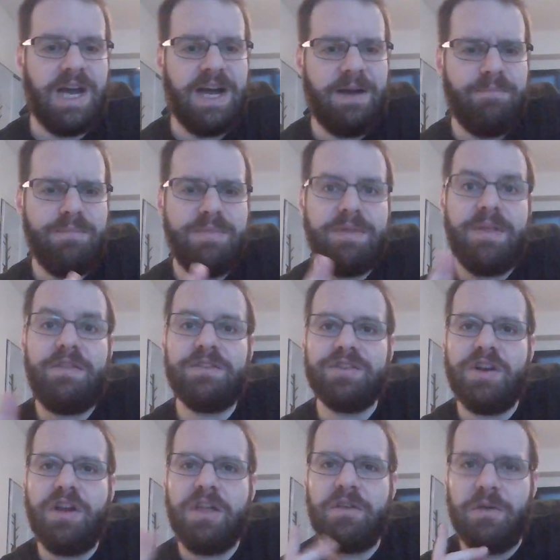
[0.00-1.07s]
Um, then there's
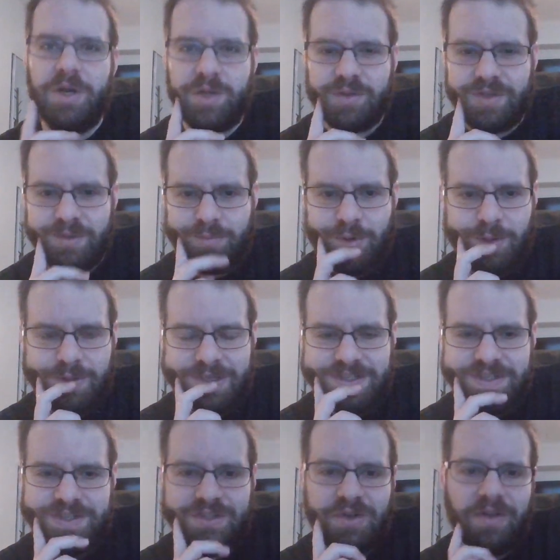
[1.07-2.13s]
another interesting poll. I
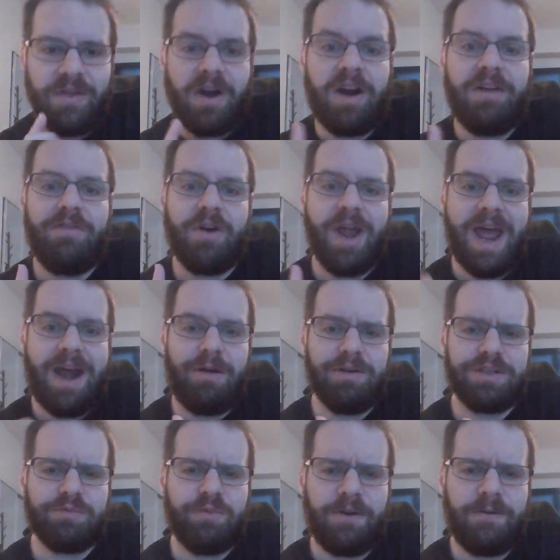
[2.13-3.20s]
just saw the Harvard
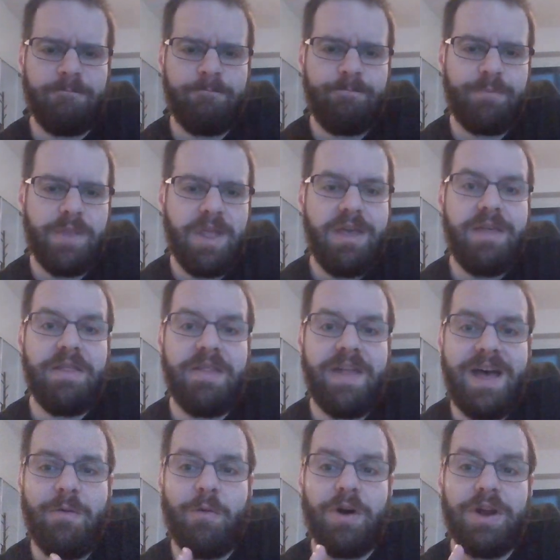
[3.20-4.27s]
Harris one.
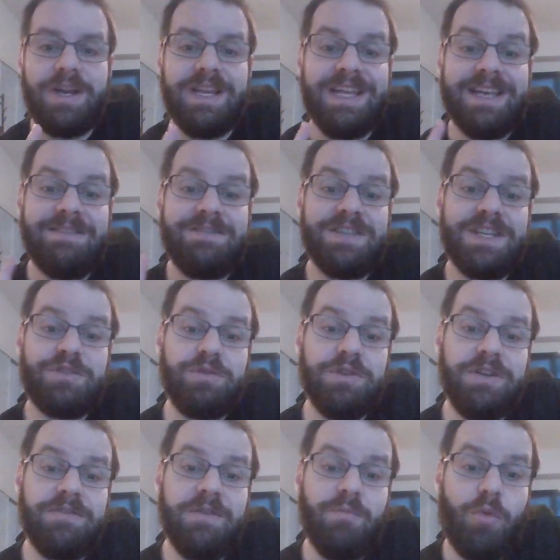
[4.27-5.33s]
That one gives Israel
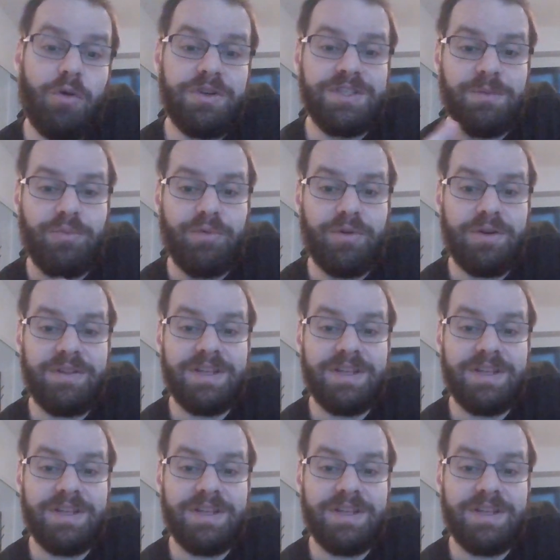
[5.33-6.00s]
even more support.